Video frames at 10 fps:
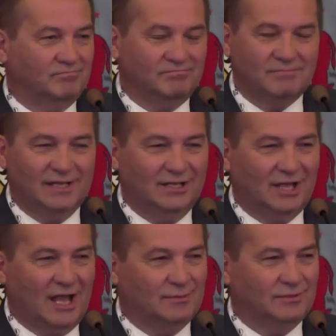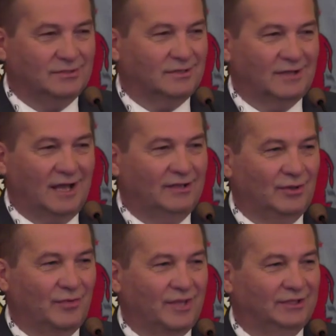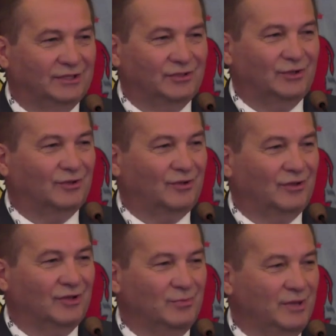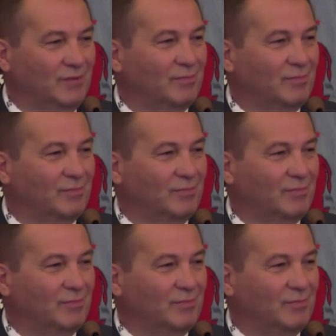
Many times, I know that it's not only me,